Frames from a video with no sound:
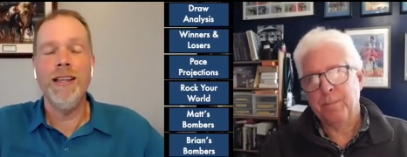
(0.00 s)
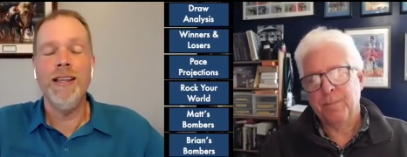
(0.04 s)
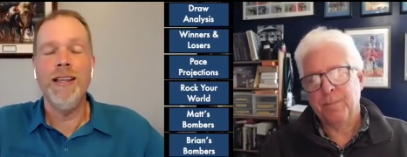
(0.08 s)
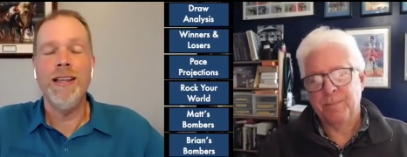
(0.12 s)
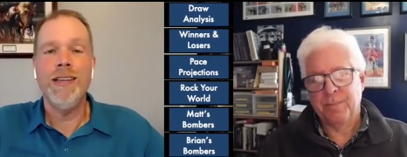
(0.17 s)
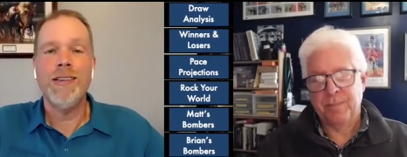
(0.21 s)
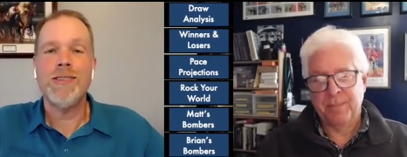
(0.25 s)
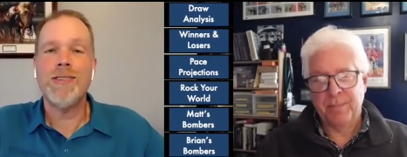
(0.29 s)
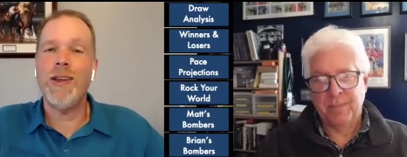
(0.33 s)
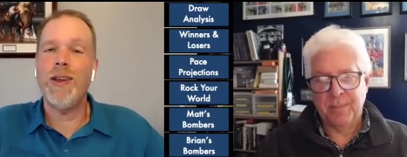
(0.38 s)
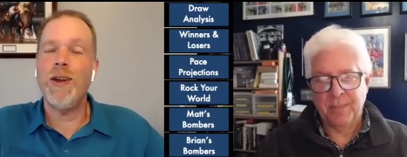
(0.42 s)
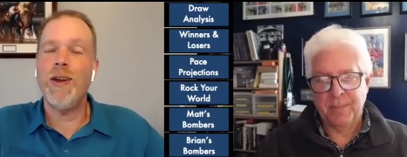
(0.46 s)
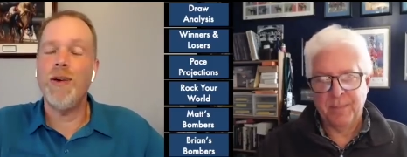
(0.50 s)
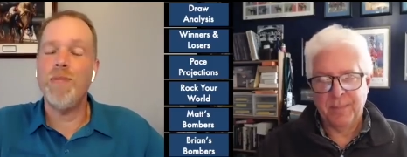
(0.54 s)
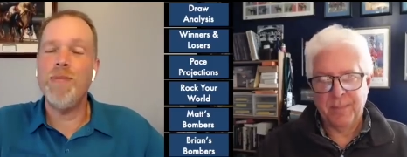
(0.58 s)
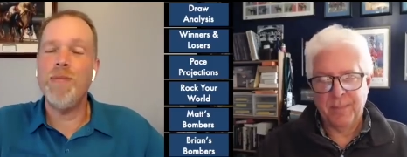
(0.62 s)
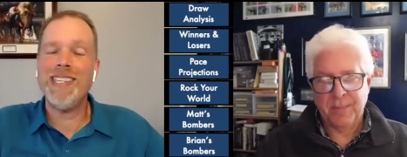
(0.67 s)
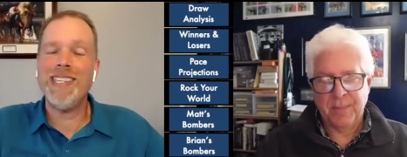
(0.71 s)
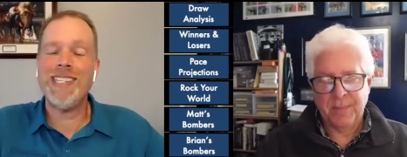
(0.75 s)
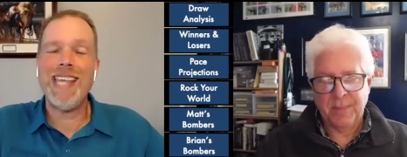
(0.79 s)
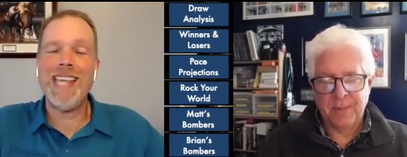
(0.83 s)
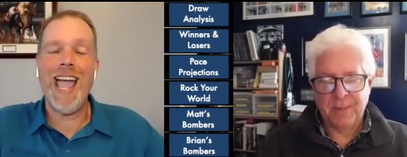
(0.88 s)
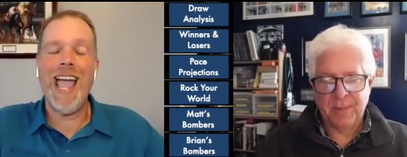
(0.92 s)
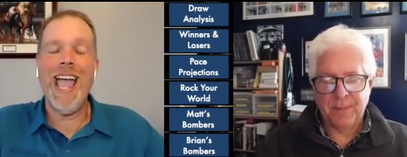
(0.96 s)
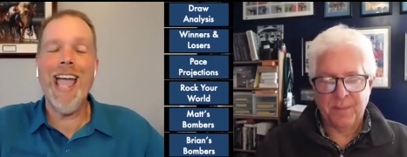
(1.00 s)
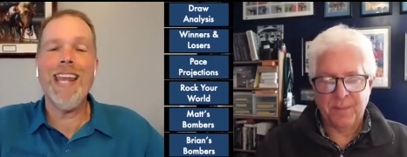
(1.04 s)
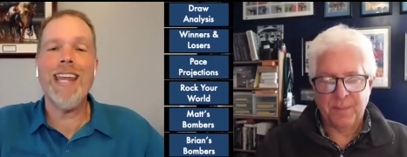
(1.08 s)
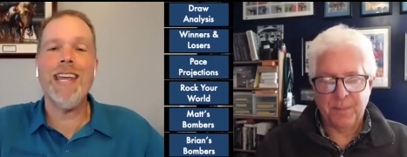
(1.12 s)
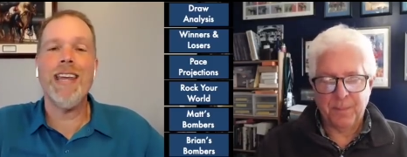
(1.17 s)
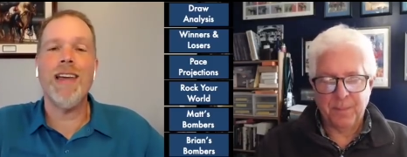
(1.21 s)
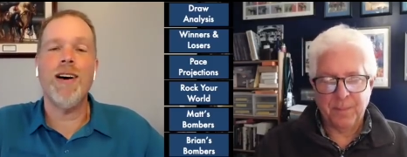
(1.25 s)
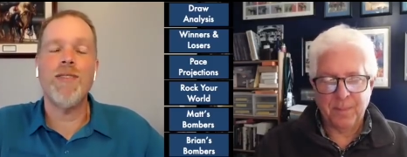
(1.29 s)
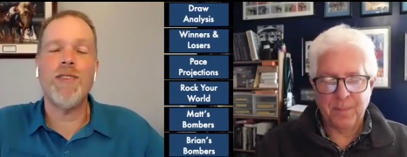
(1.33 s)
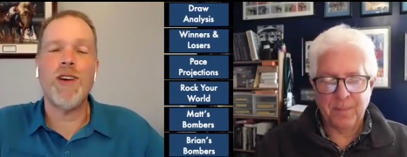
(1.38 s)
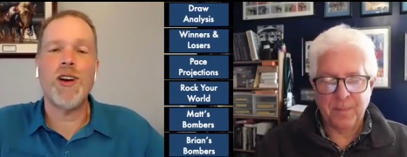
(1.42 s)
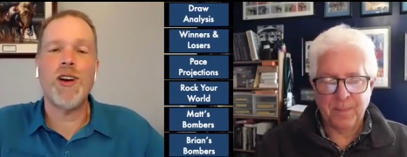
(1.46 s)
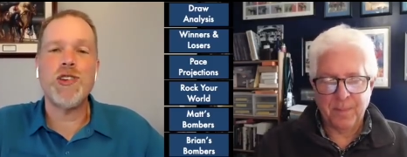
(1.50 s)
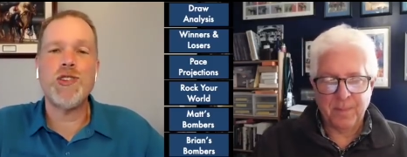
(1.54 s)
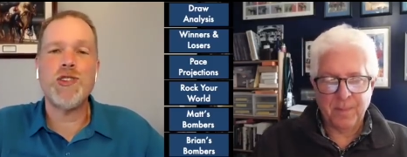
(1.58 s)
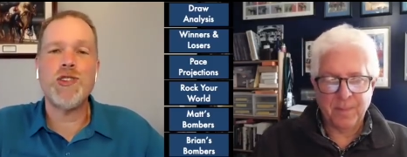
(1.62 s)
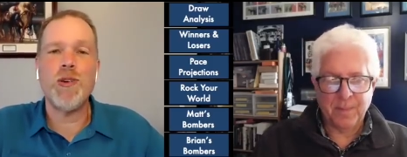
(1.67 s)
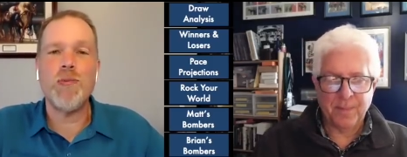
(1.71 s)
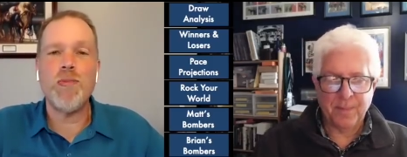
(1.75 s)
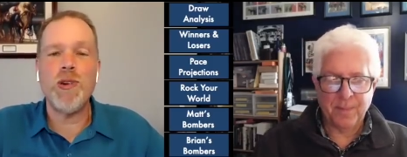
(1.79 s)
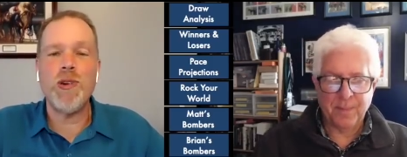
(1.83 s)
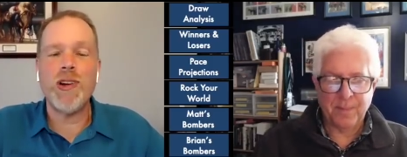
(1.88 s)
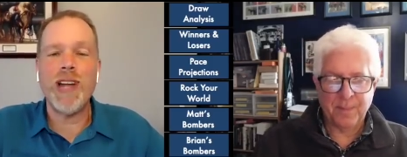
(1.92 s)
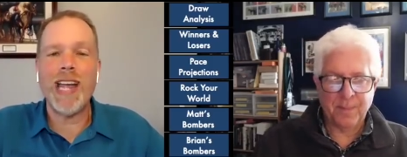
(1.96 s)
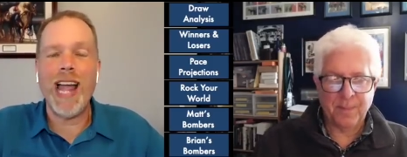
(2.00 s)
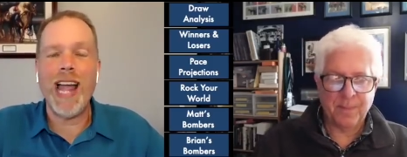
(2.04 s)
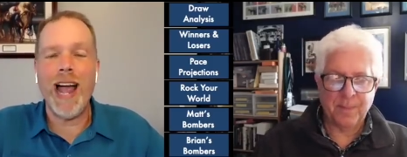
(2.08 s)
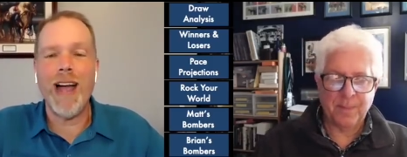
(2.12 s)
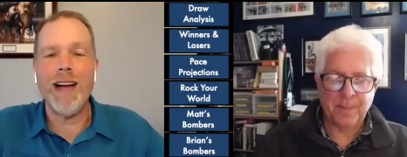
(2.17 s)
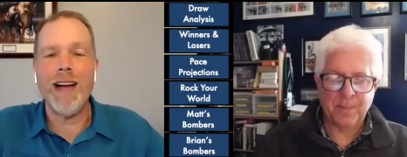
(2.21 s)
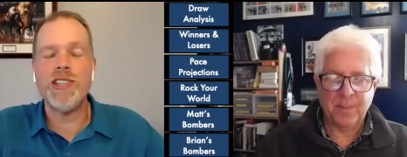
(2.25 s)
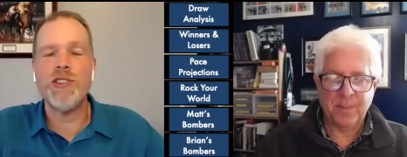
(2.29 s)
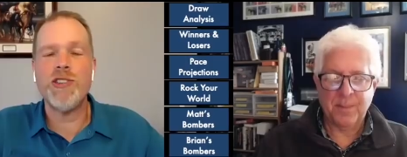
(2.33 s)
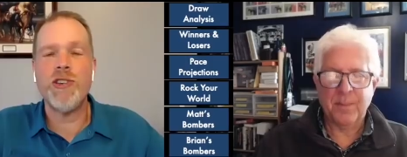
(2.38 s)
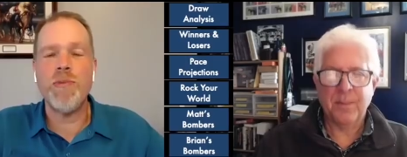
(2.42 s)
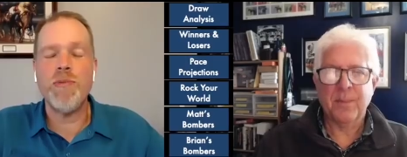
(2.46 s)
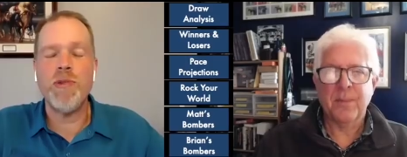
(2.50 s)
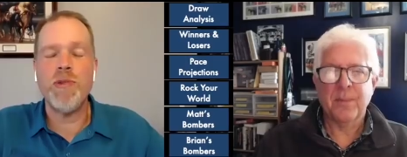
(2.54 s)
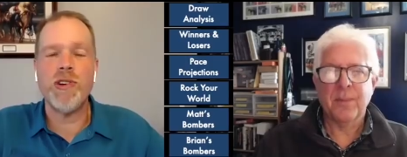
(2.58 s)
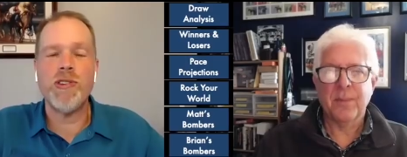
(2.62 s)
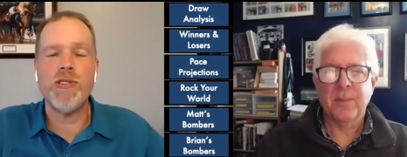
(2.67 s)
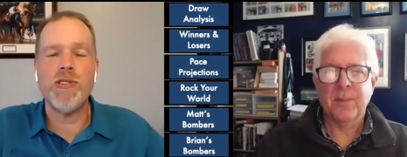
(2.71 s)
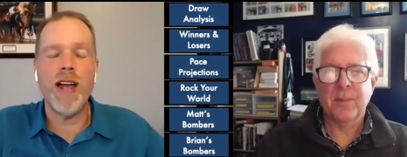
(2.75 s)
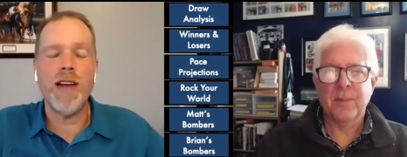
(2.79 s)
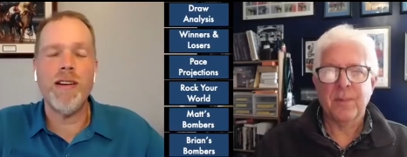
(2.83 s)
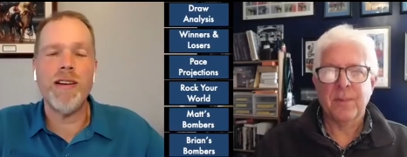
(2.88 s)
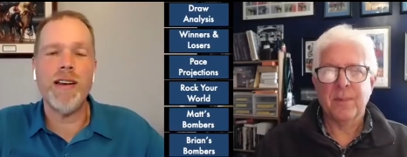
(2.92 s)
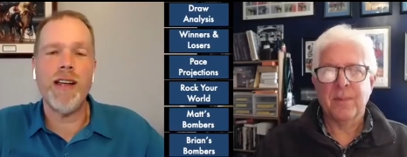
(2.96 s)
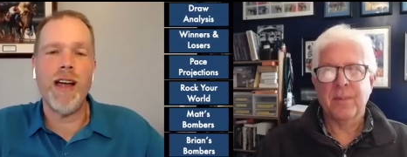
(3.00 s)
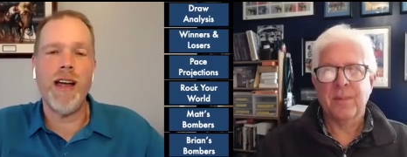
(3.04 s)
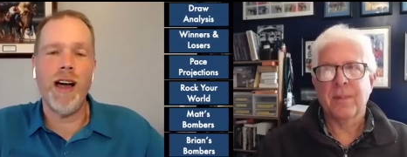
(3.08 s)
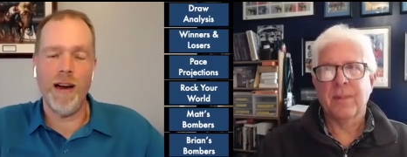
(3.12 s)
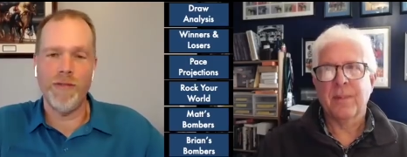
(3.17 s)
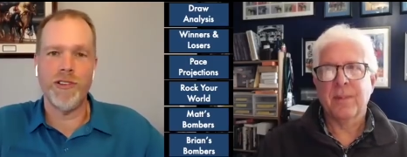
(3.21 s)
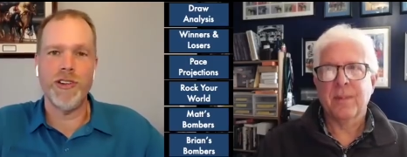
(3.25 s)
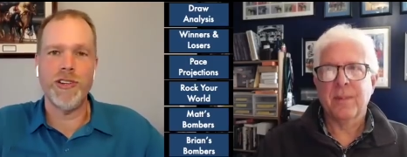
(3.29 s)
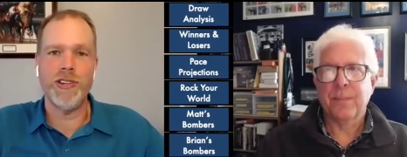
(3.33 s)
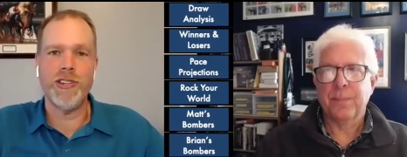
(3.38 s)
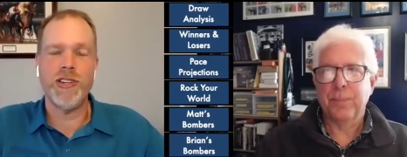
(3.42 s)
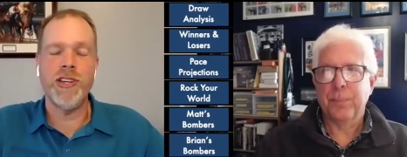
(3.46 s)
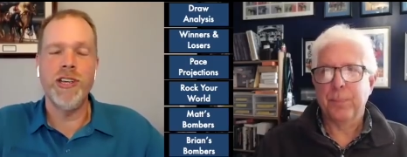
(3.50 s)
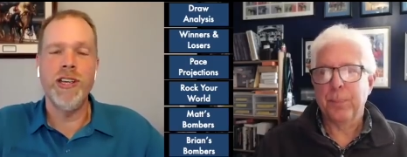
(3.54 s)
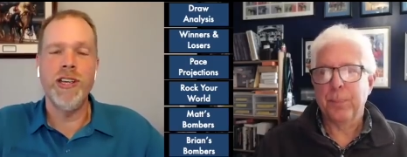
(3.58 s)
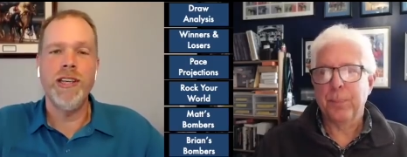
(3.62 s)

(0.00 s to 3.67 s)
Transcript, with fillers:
Speaker 1: so you don't miss any of our triple, count, triple crown coverage.